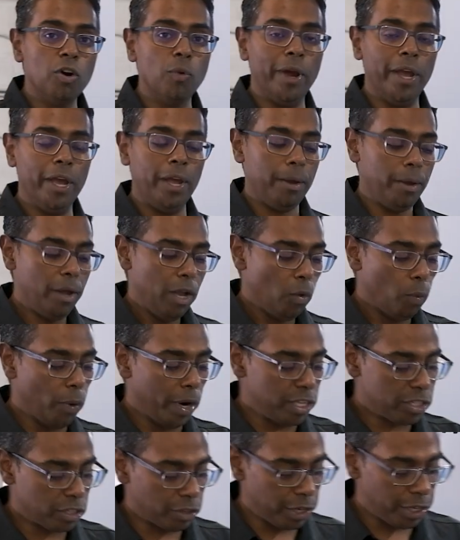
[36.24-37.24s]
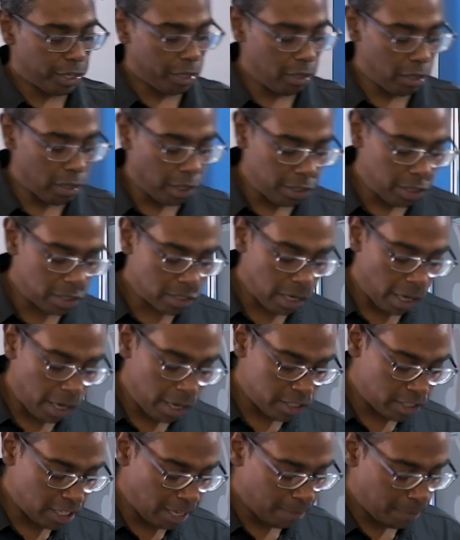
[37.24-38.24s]
where what is critical on this car
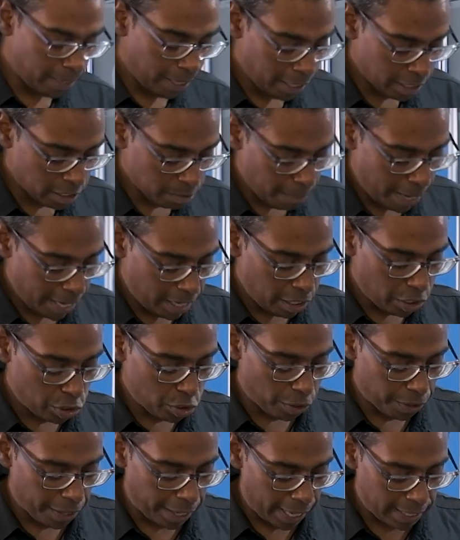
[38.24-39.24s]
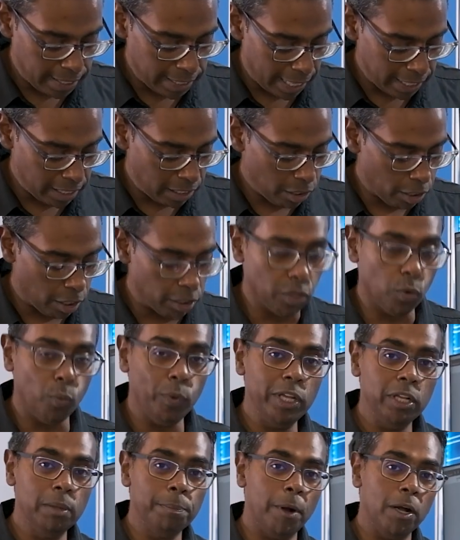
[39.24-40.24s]
assembly is making sure that I tighten on the
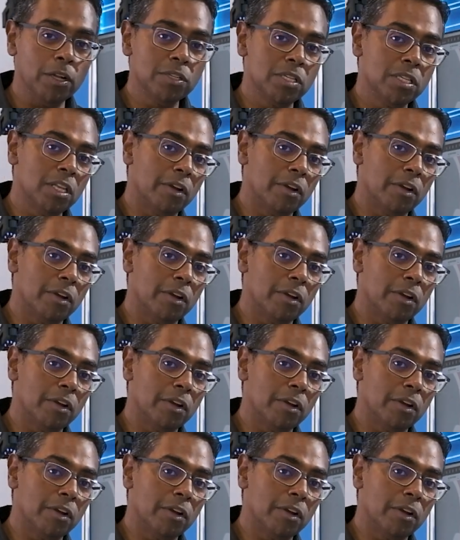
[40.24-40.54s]
wheel bolts in